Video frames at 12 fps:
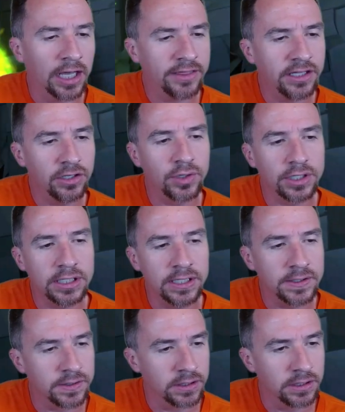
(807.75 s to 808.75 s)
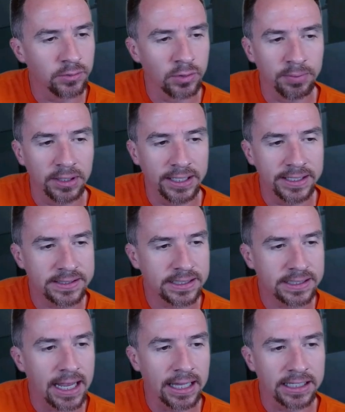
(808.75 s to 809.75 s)
I think you could easily replace
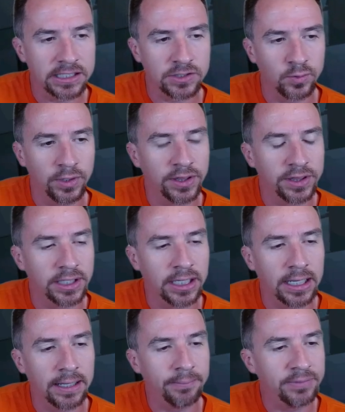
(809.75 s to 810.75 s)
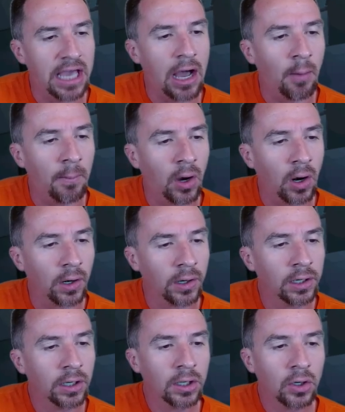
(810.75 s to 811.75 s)
Calyx with Yalmar,
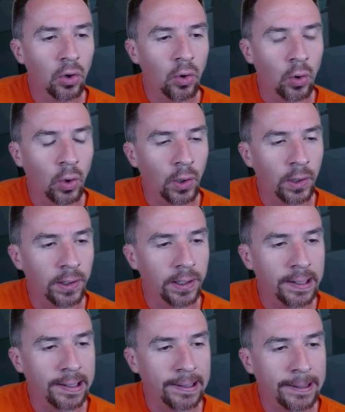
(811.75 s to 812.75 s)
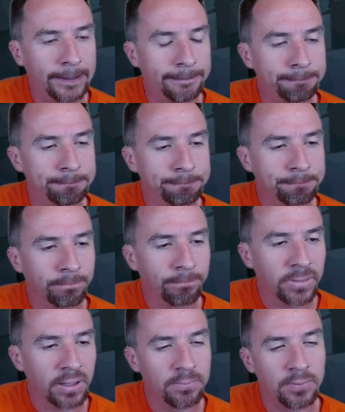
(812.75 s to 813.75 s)
or
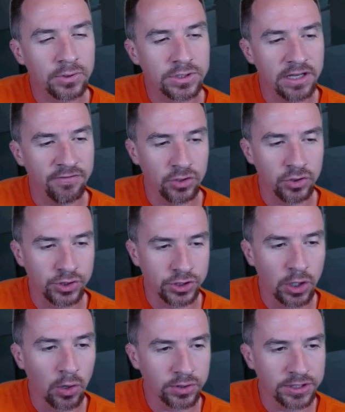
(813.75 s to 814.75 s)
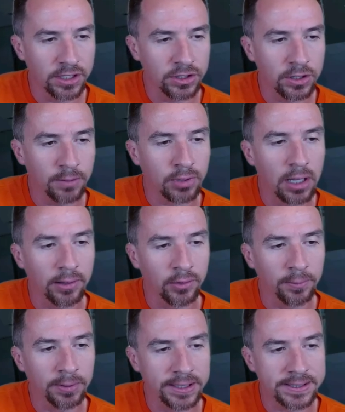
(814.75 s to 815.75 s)
if you're using Tok'tan, you could probably
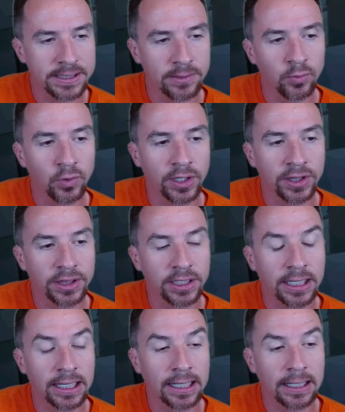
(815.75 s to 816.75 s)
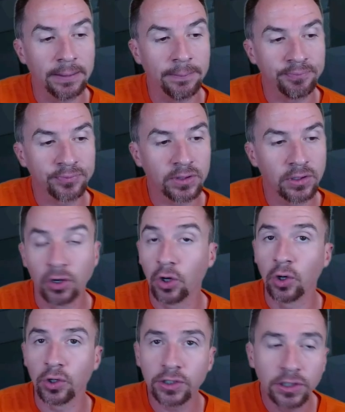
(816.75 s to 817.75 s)
replace him with
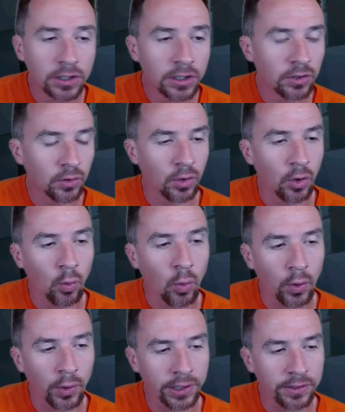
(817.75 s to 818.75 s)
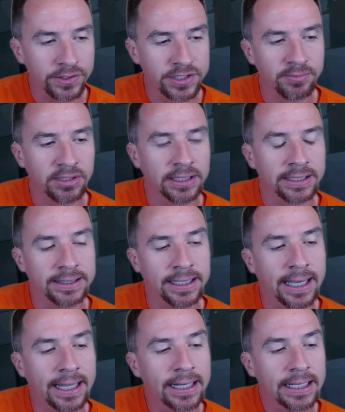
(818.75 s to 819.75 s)
Herc or a warrior or something like
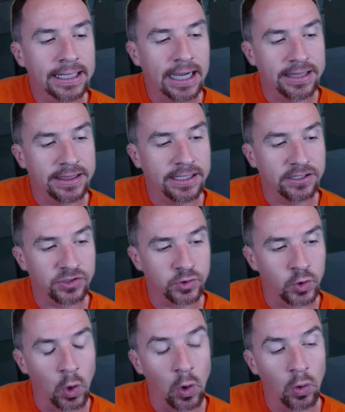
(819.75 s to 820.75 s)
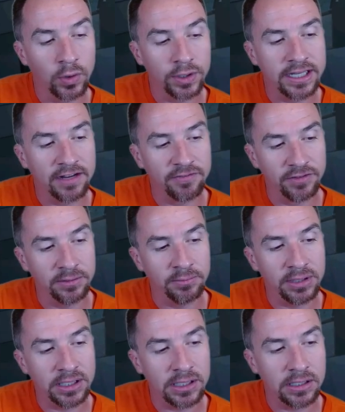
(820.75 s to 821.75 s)
that. I think Zol would definitely
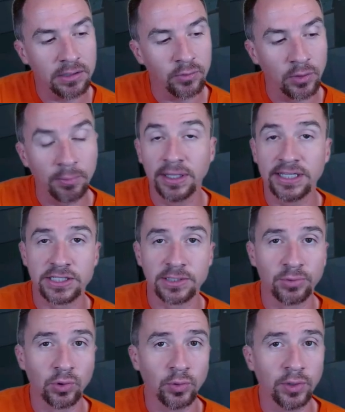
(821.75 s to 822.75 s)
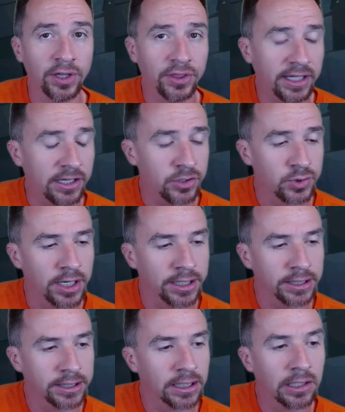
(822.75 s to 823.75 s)
be replaceable with
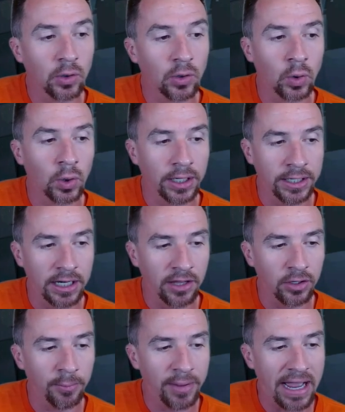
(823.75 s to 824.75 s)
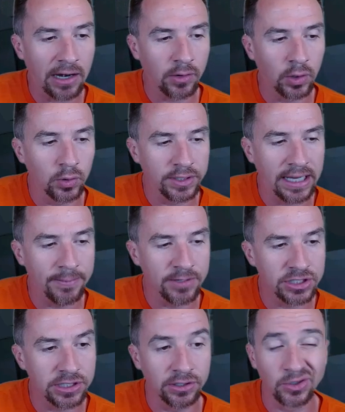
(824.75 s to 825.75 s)
Andronica or another back row damage
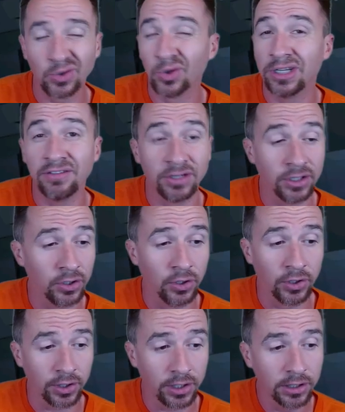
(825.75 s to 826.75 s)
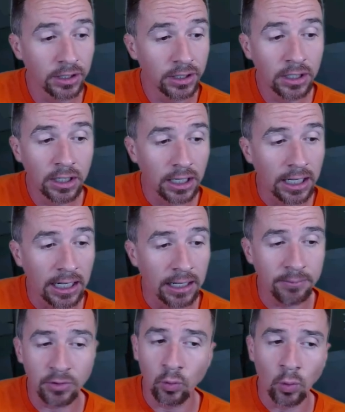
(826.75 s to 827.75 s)
dealer, or even a Herc.
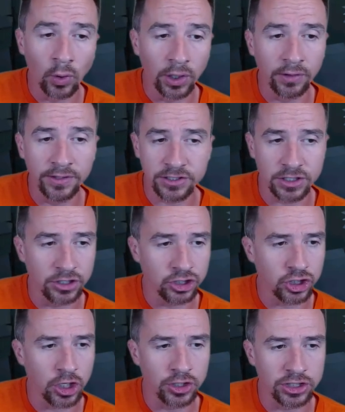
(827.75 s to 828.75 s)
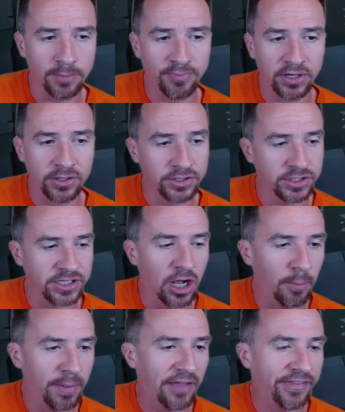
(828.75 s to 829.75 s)
A warrior that's going to charge up there and just
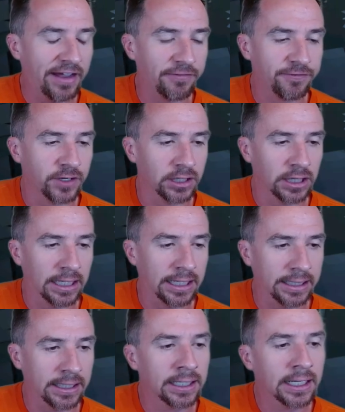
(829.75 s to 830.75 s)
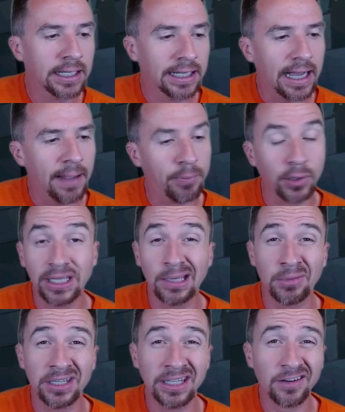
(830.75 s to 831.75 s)
help out that front line. I put
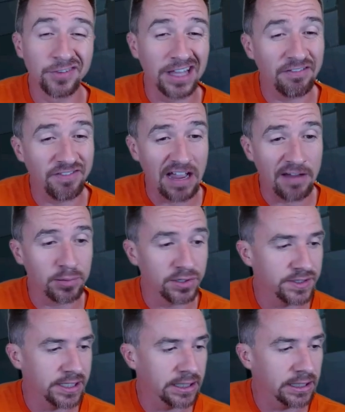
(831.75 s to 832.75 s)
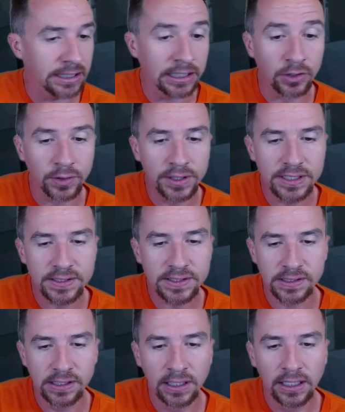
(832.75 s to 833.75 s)
him in there for that 5%
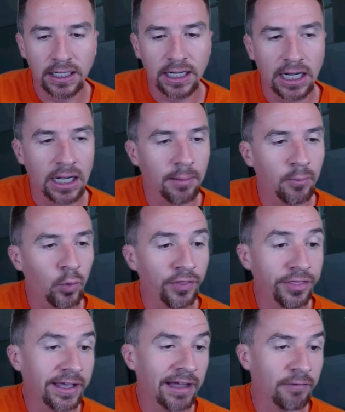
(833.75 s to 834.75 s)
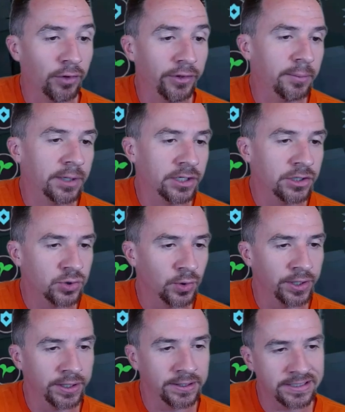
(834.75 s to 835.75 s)
increase. One thing I've really been
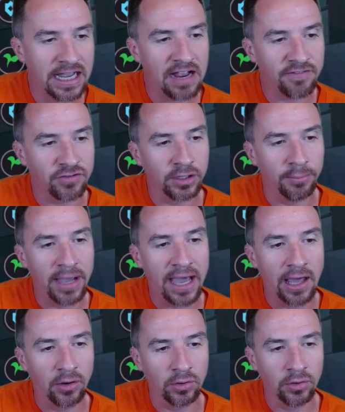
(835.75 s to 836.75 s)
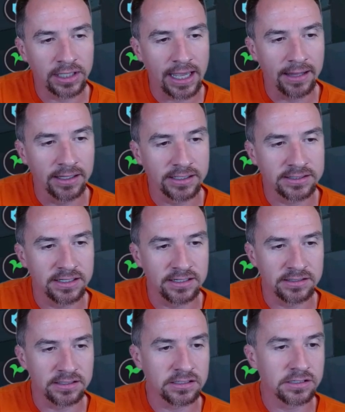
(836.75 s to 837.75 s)
enjoying is after the battle, Calyx
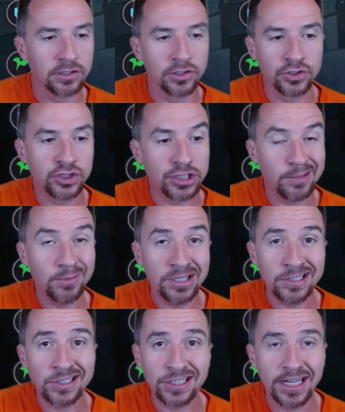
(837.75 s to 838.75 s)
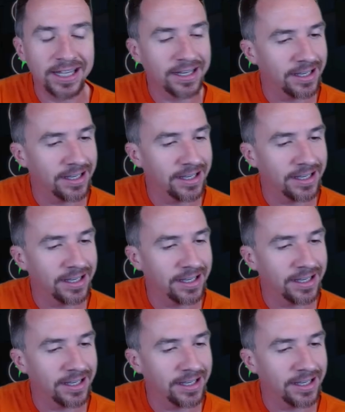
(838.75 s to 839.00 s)
does this little shimmy and shake.